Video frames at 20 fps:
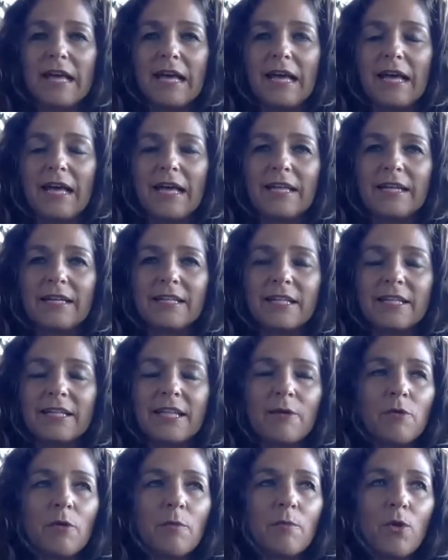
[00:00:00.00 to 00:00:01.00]
And
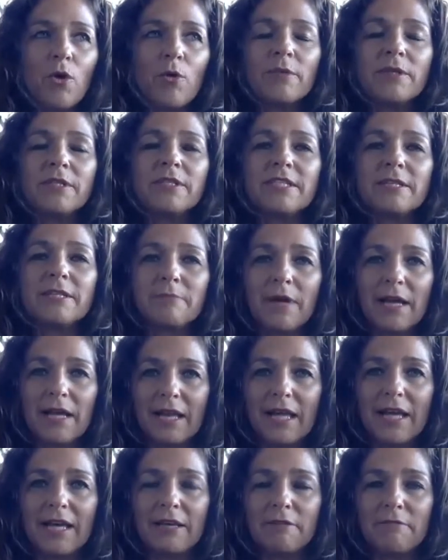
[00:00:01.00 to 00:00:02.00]
there were moments in my
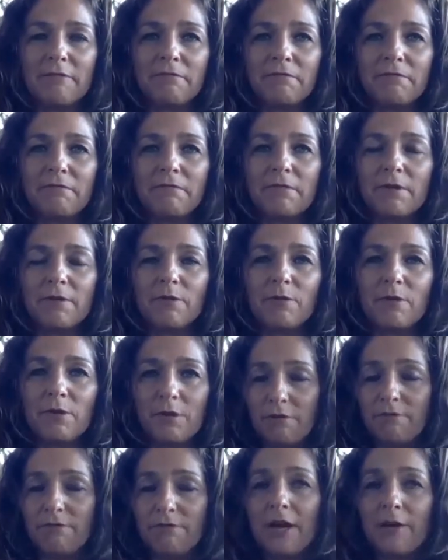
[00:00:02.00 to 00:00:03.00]
life,
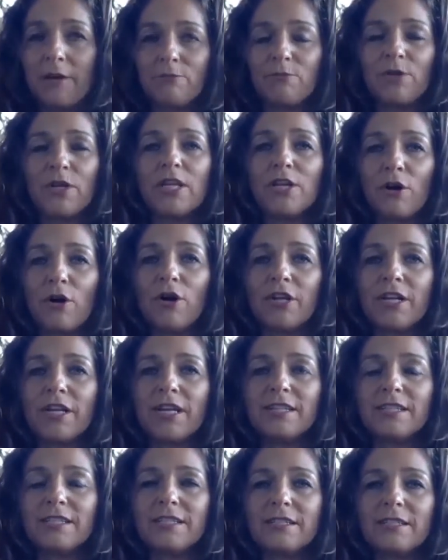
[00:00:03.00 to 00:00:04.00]
if I'm really
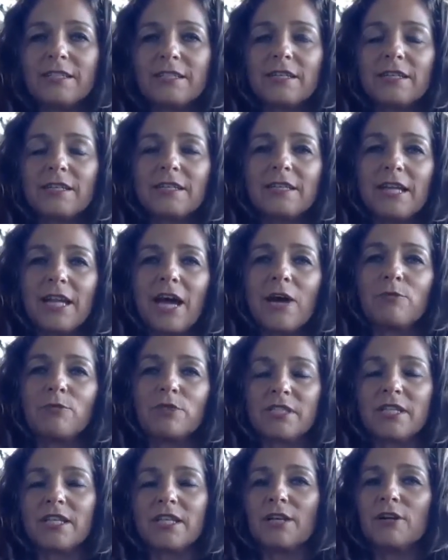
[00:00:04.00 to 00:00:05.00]
honest, that I was
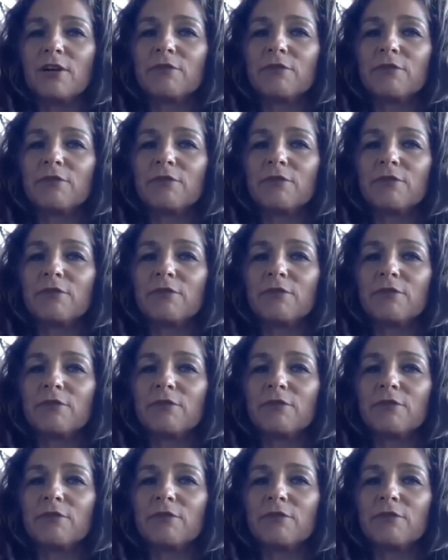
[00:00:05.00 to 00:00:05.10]
thinking of